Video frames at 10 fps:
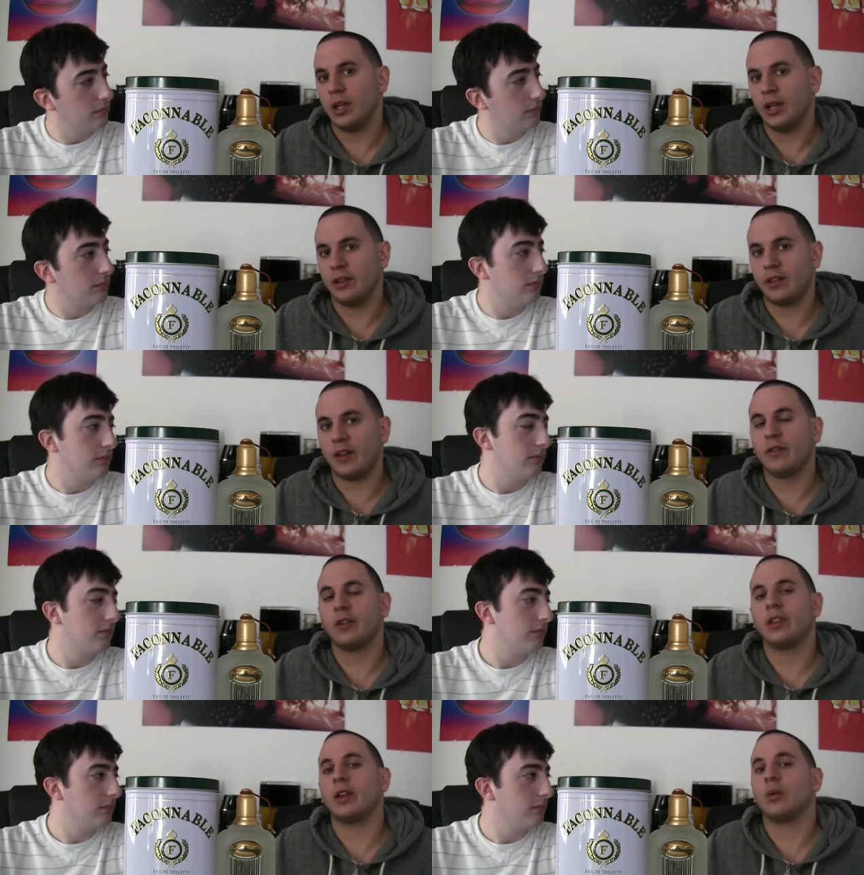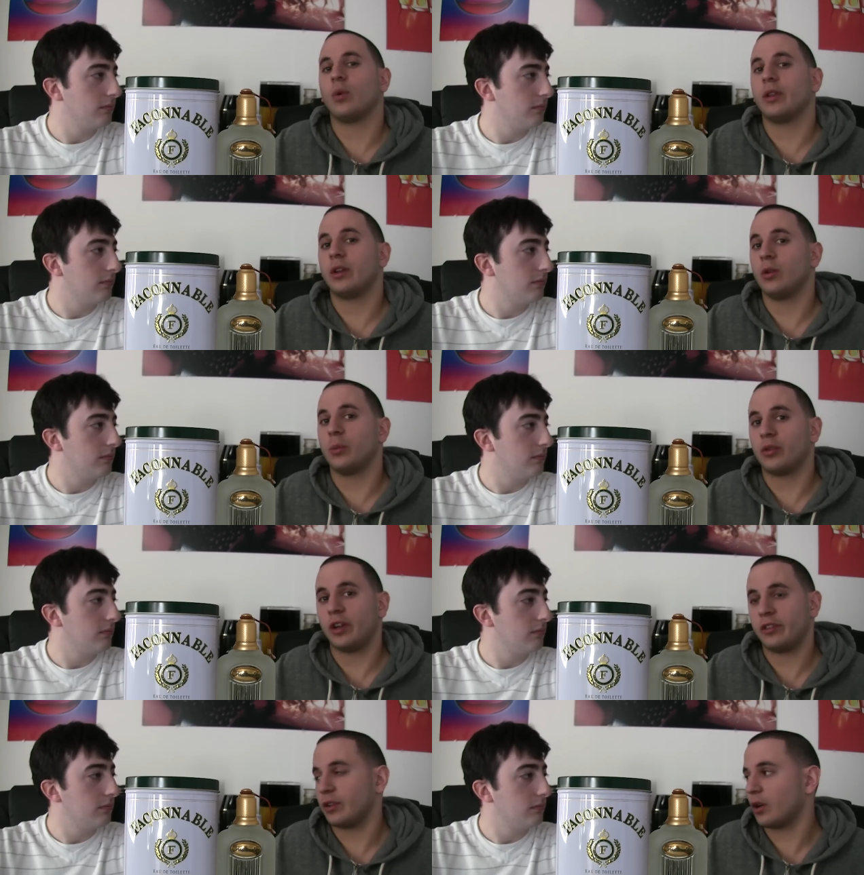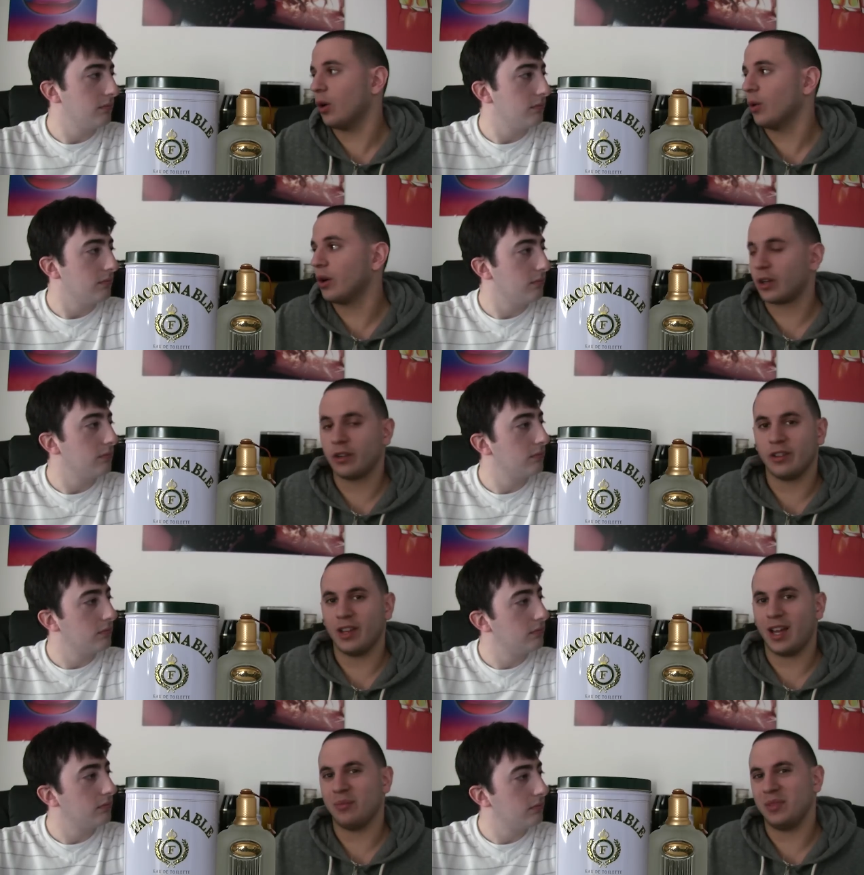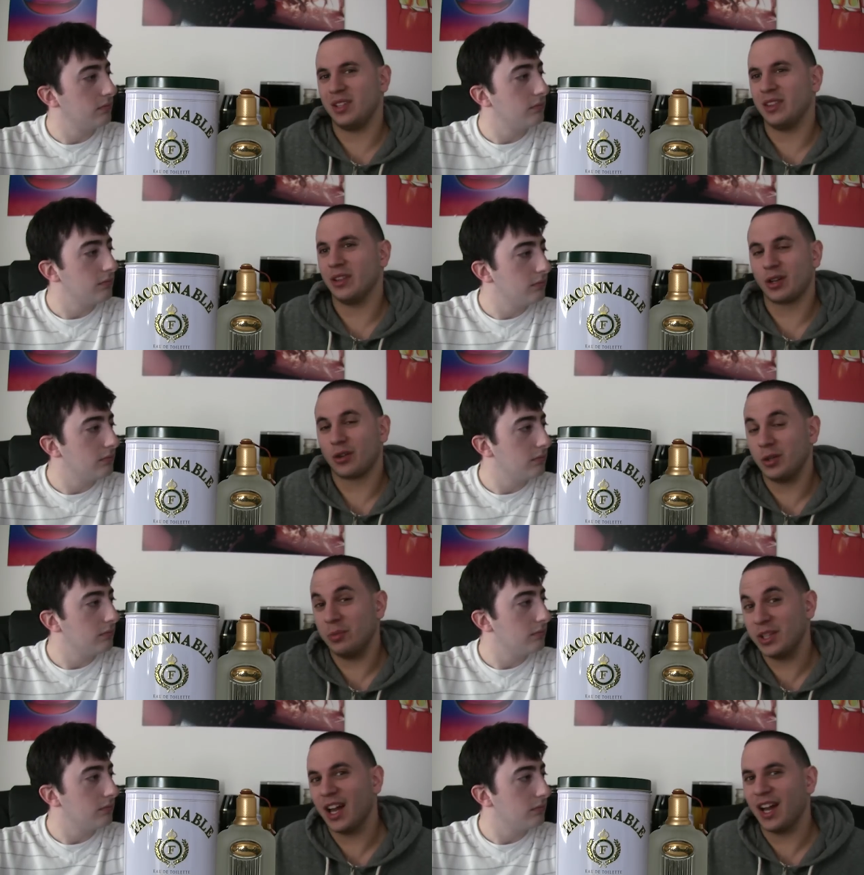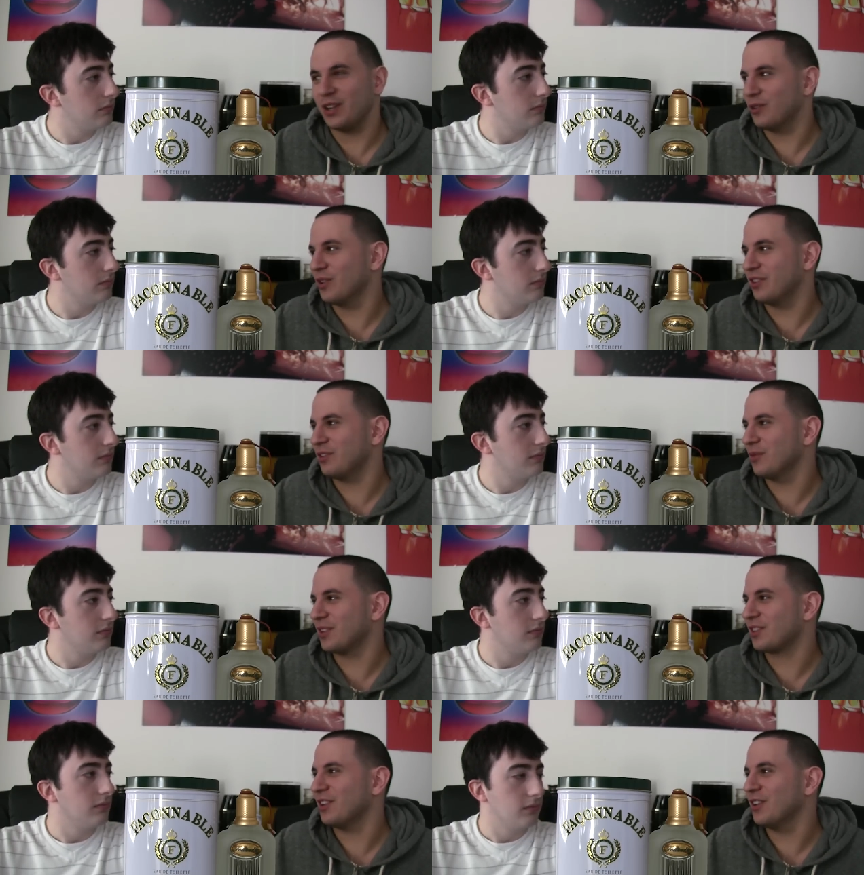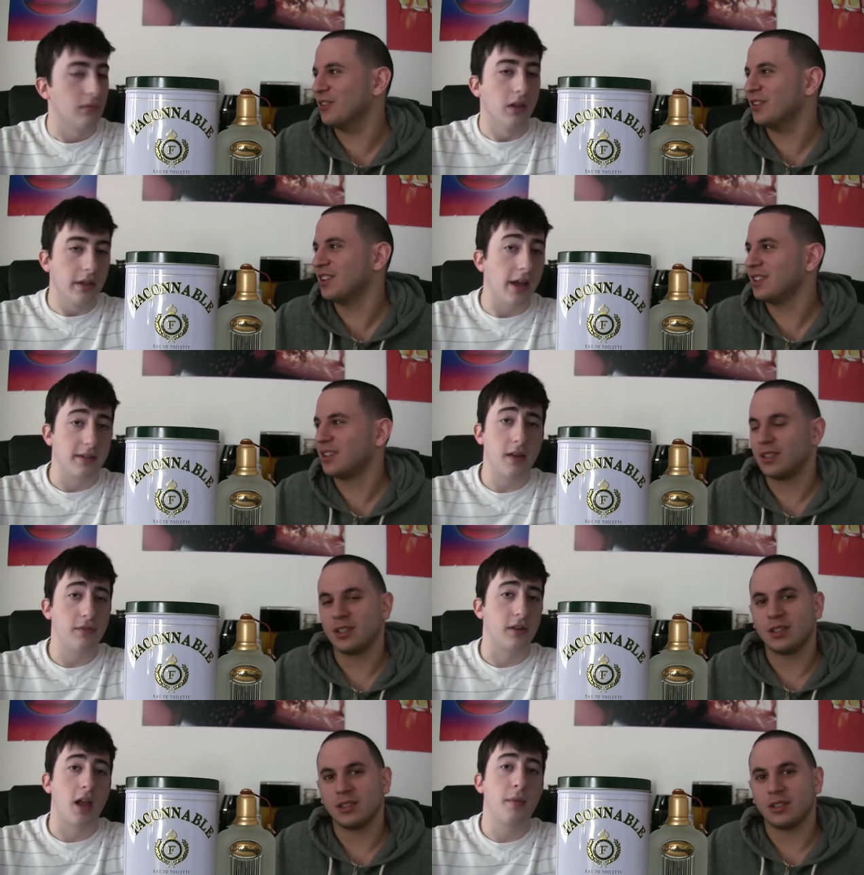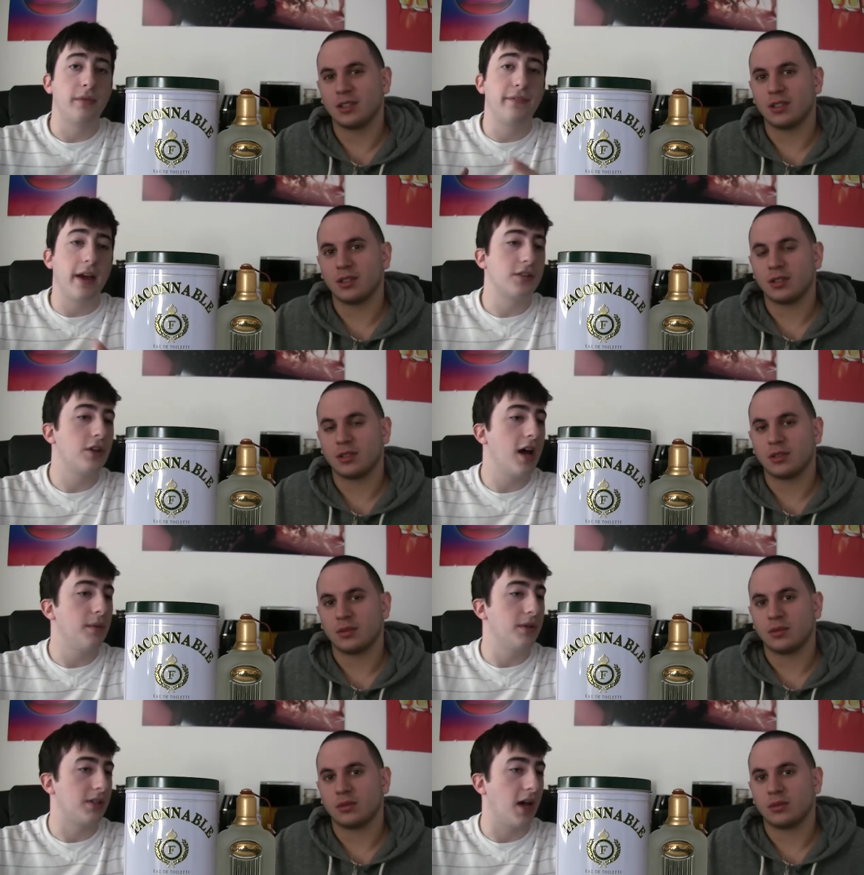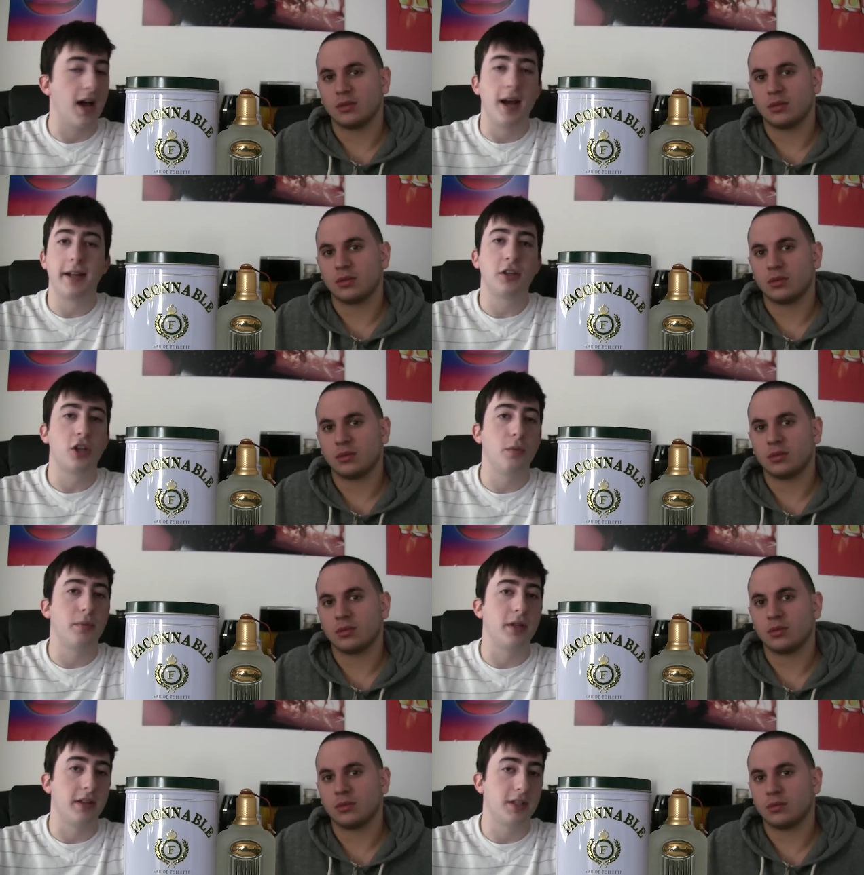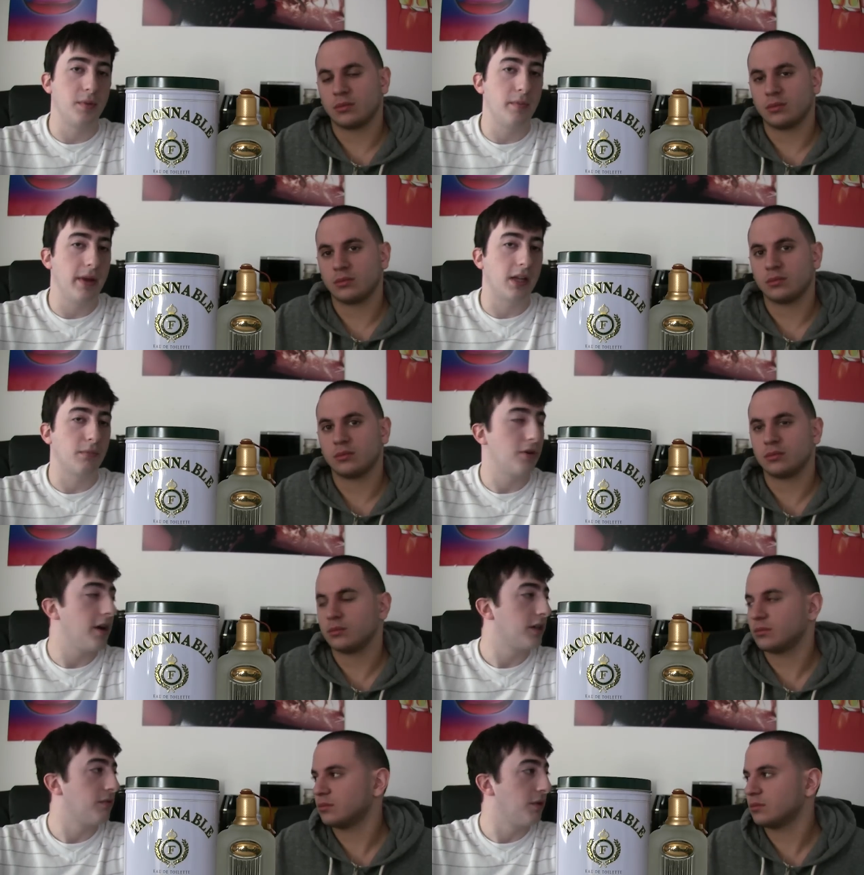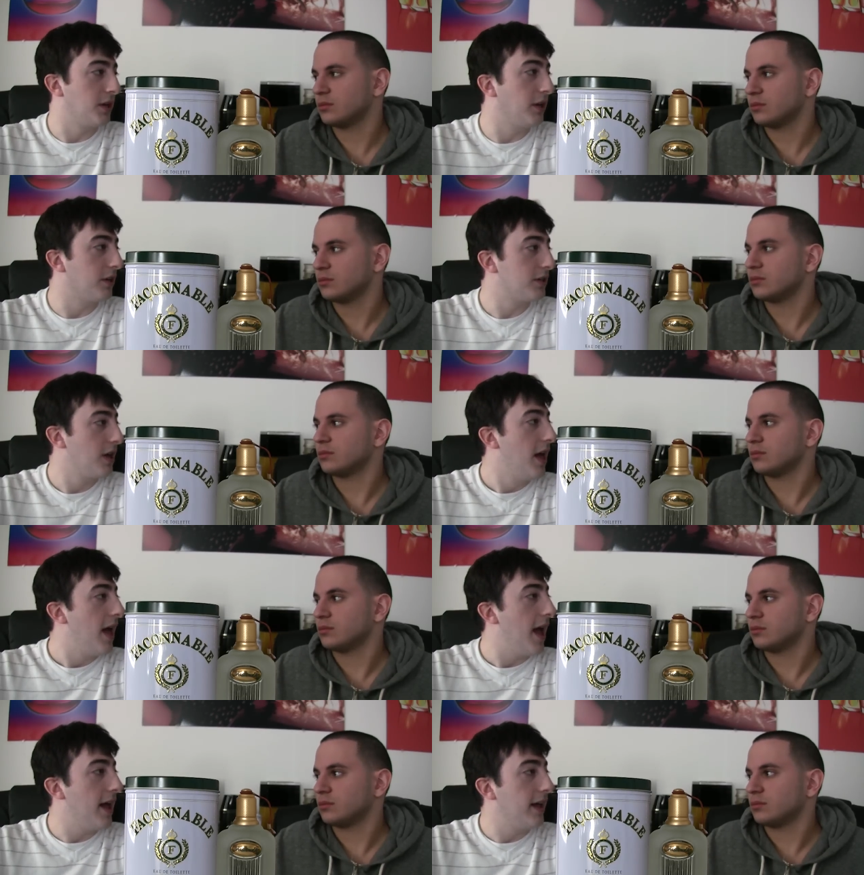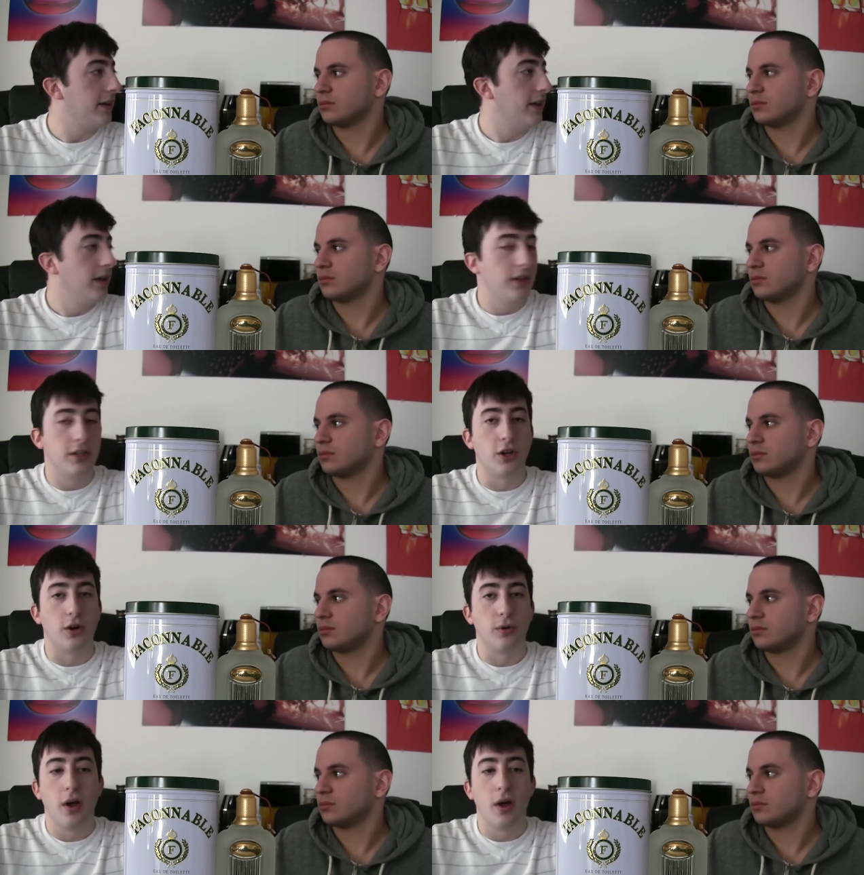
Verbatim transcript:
Speaker 1: It's definitely that one that'll impress your coworkers and not be the creepy guy who wears too much cologne.
Speaker 2: Yeah, definitely. I mean, Façonnable is a high-end company that's been making products for years. And, you know,